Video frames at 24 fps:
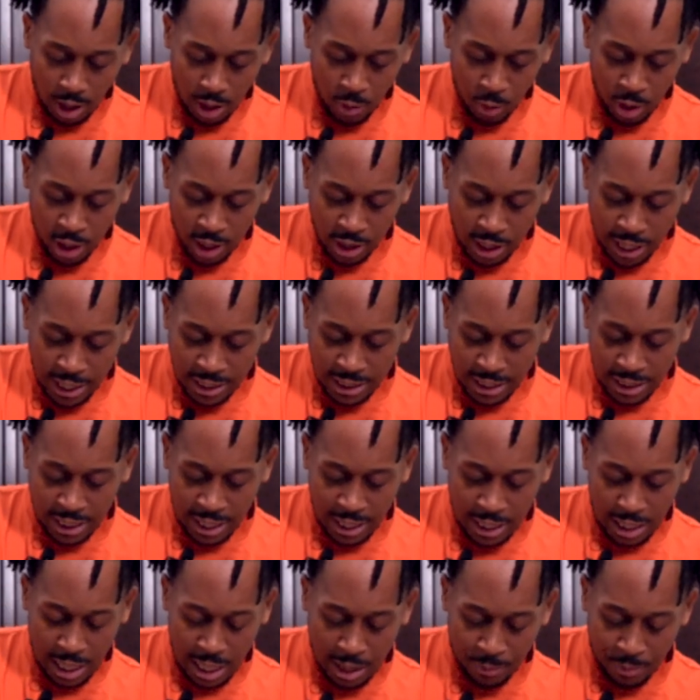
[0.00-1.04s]
And one of the things I
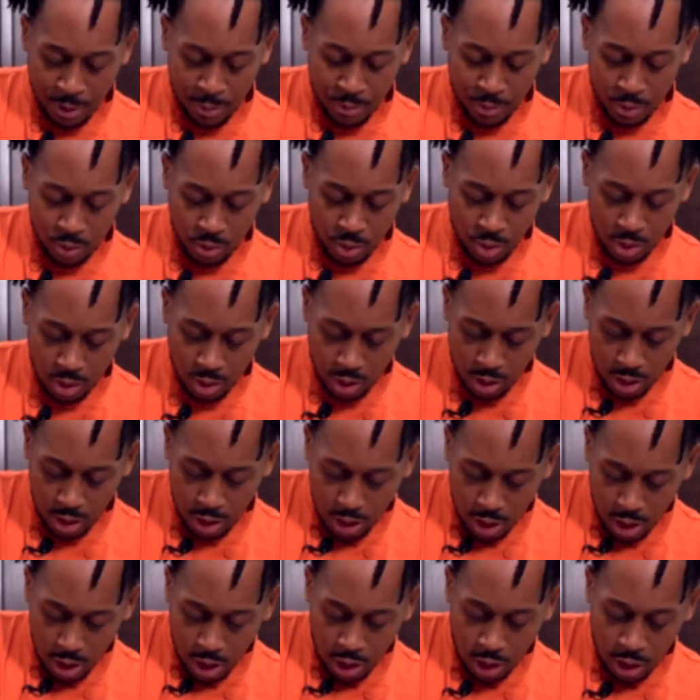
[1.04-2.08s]
think a lot of people
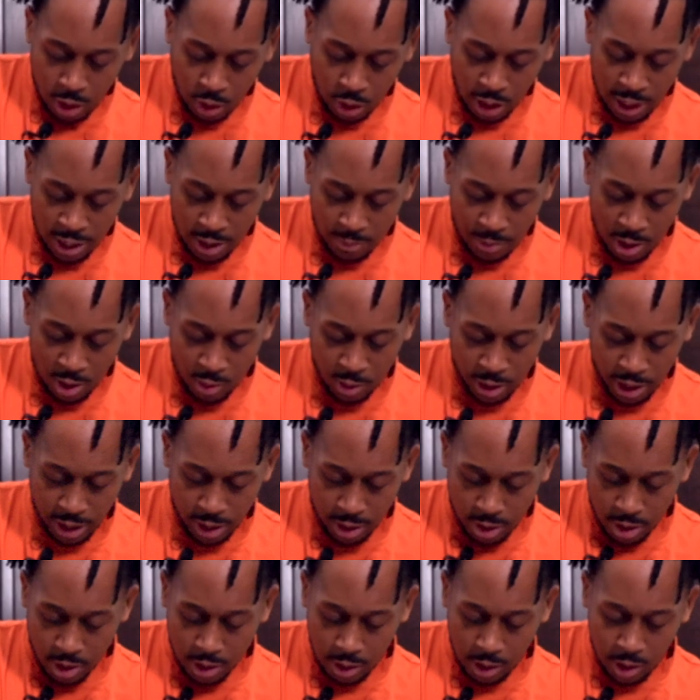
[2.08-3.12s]
don't think about when
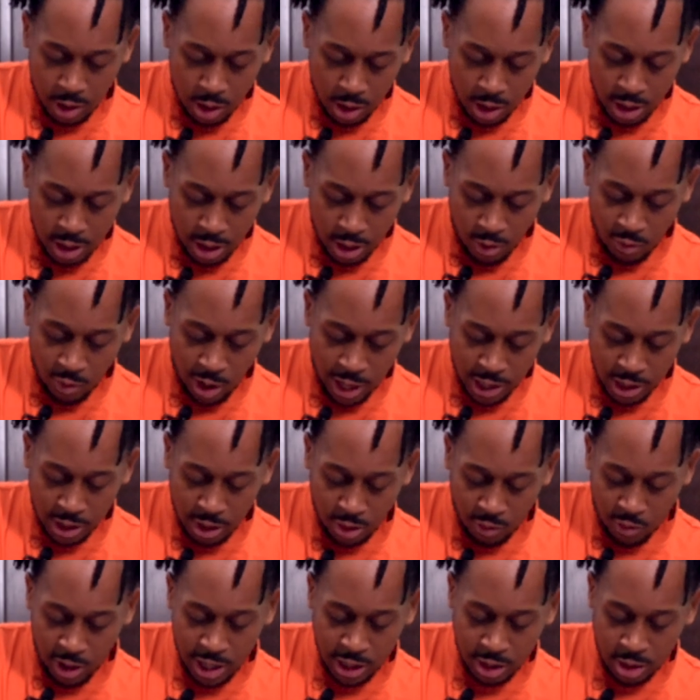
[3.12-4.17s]
they're cooking their
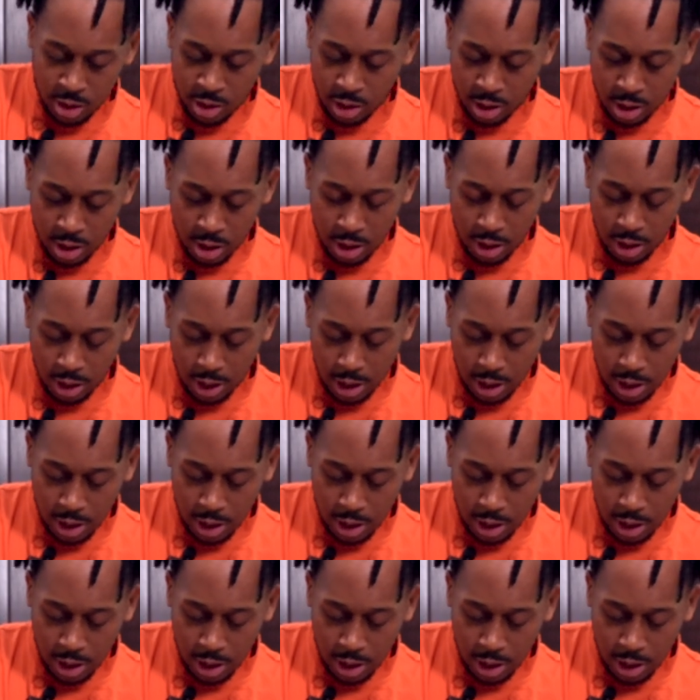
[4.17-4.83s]
rice in a rice cooker